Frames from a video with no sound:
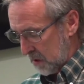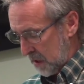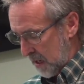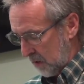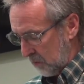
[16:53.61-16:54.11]

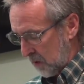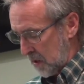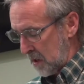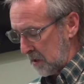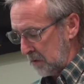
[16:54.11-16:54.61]
Now,
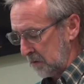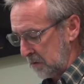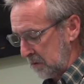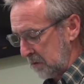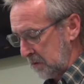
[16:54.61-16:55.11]
uh,
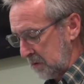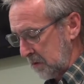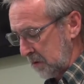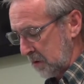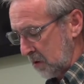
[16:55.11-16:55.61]

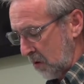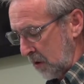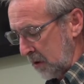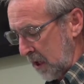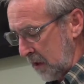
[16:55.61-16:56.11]

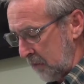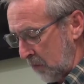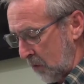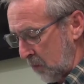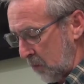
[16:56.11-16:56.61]
God gave
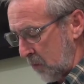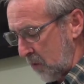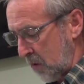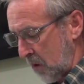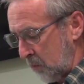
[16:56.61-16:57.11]
her
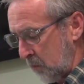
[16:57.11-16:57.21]
a,